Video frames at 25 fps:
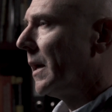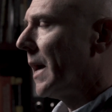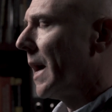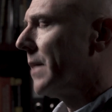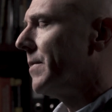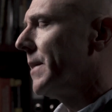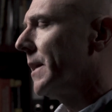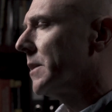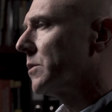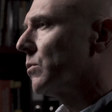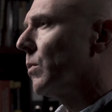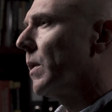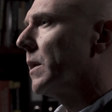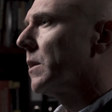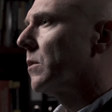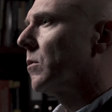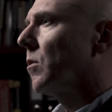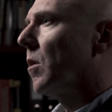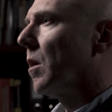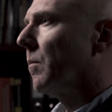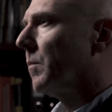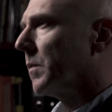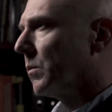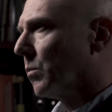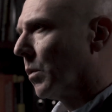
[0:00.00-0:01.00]
And that's quite
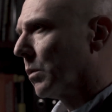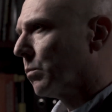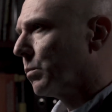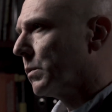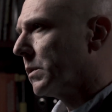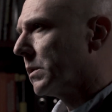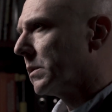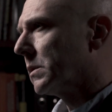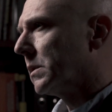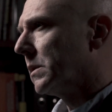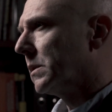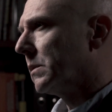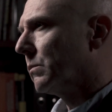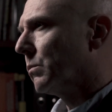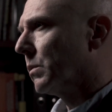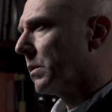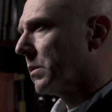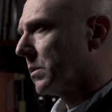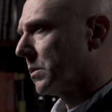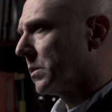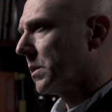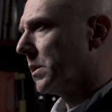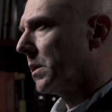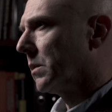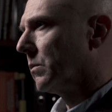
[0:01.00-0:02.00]
common what we see with
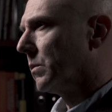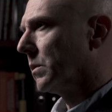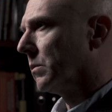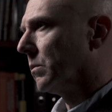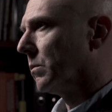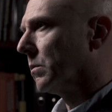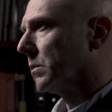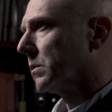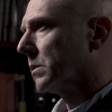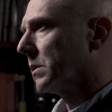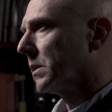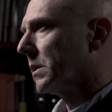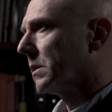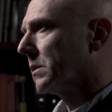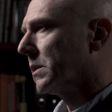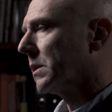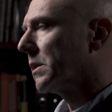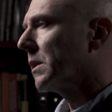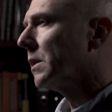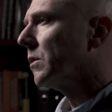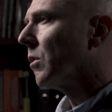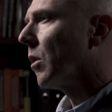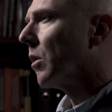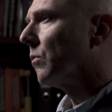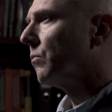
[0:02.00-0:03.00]
serials, is that
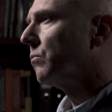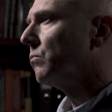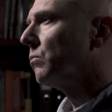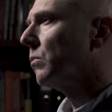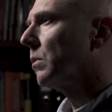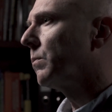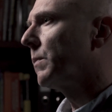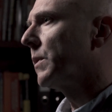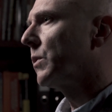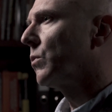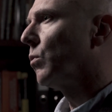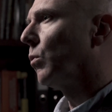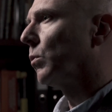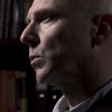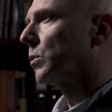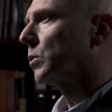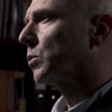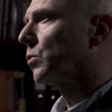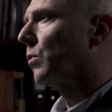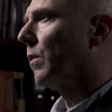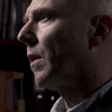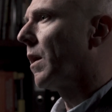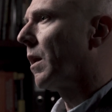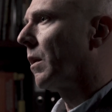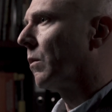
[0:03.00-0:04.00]
they're often what we call
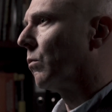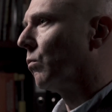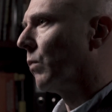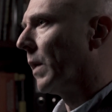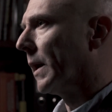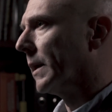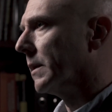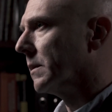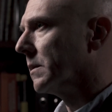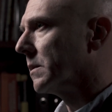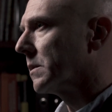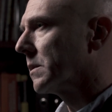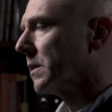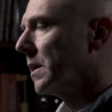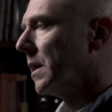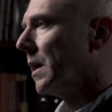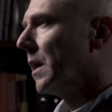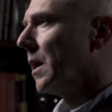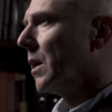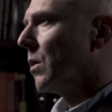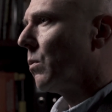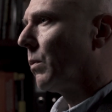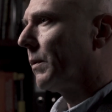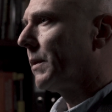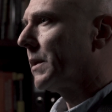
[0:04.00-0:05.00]
trial runs,
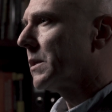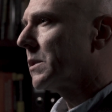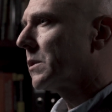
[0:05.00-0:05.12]
where they